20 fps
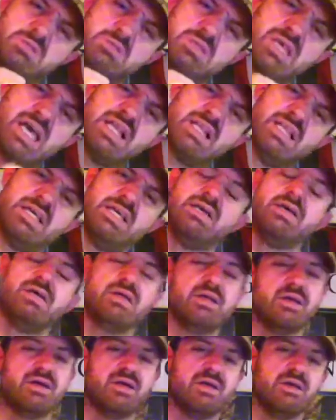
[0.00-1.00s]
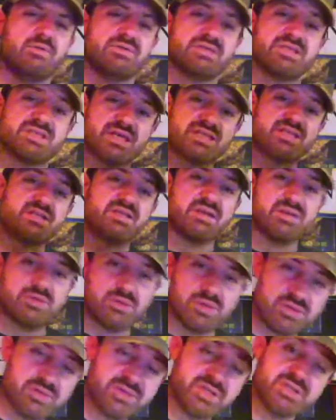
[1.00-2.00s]
tightly. If they saw us clinging
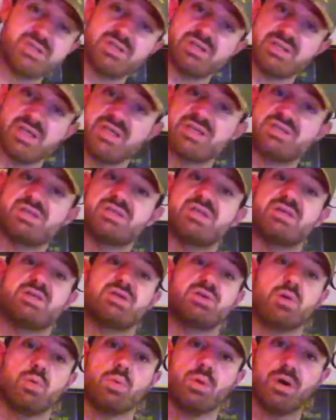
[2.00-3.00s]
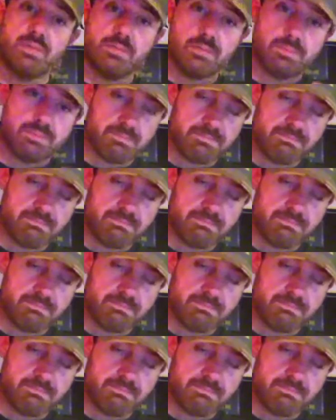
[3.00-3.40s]
to it, then what they should have done, they should have said, you know what?